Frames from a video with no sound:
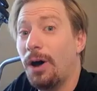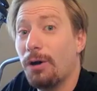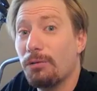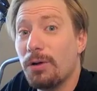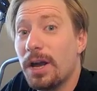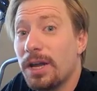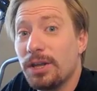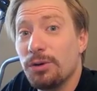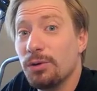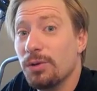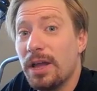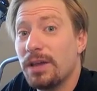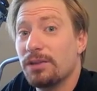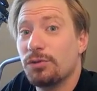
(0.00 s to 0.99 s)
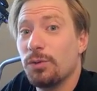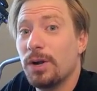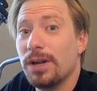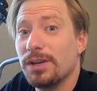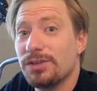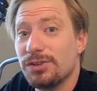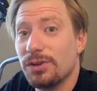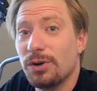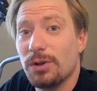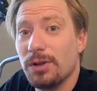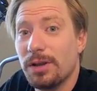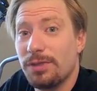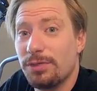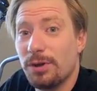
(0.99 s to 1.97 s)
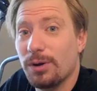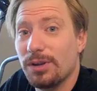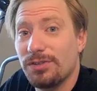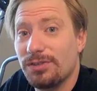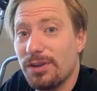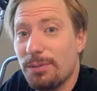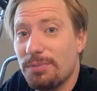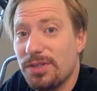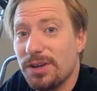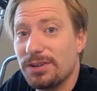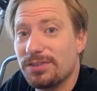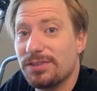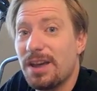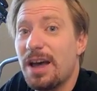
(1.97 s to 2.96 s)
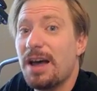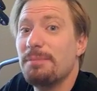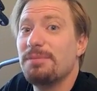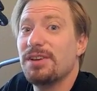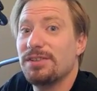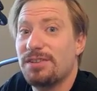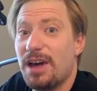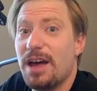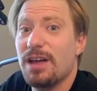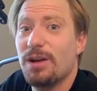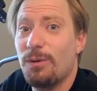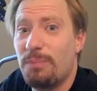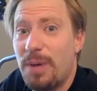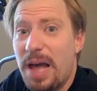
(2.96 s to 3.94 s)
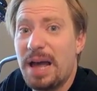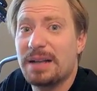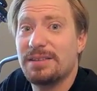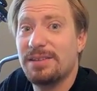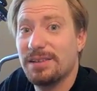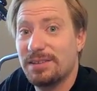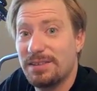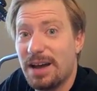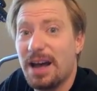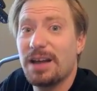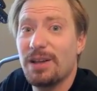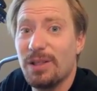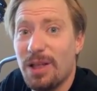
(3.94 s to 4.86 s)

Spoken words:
Alright, you late 20s and early 30-somethings, time to dial back to dial